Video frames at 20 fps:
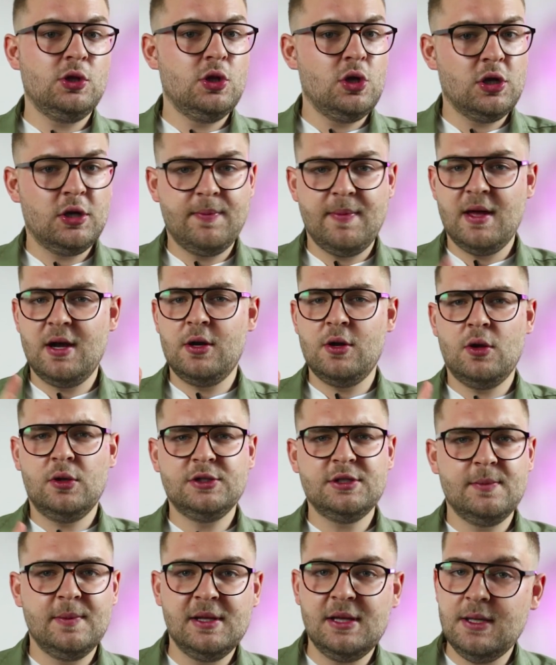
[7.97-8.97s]
look better, and
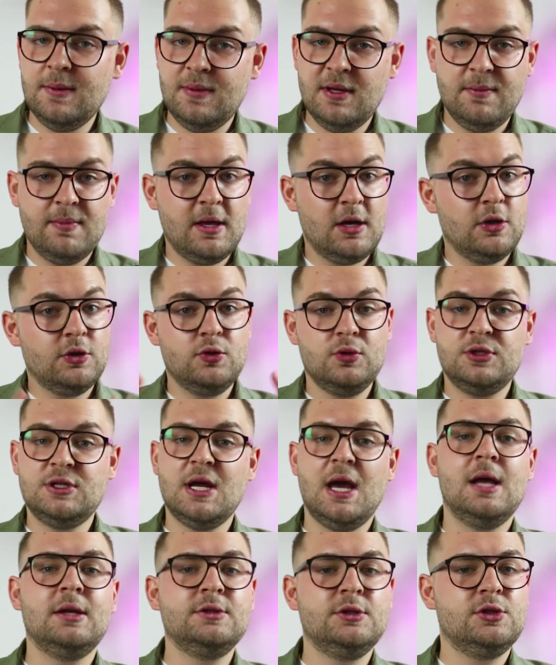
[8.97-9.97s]
ultimately be better through
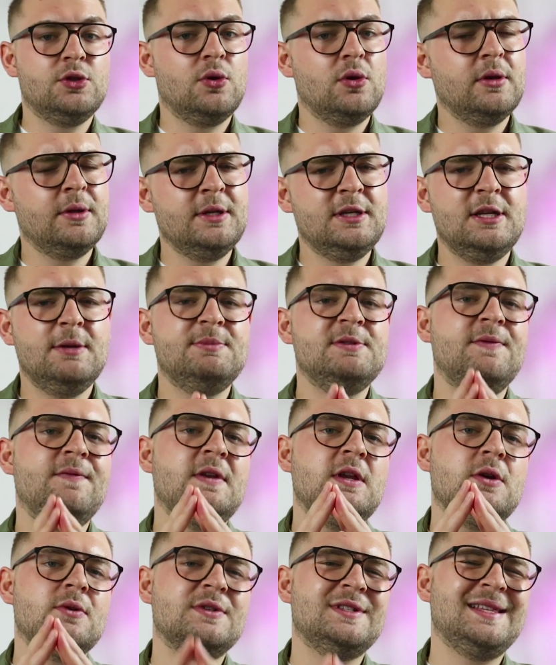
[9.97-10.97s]
style, tutorial, and tips
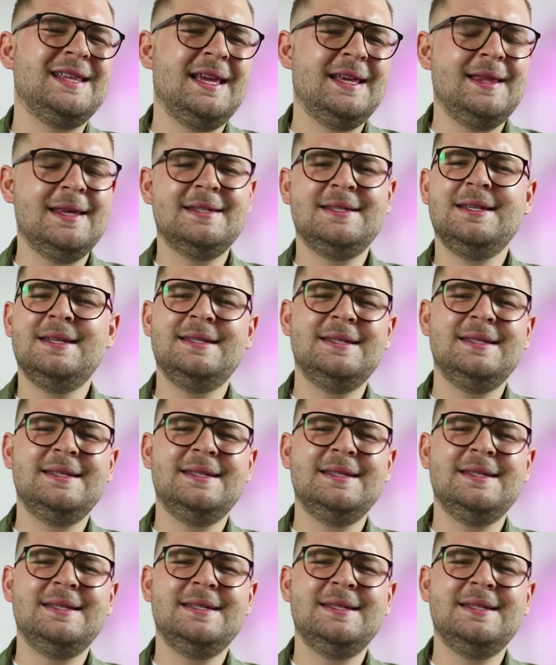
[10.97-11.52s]
videos like this.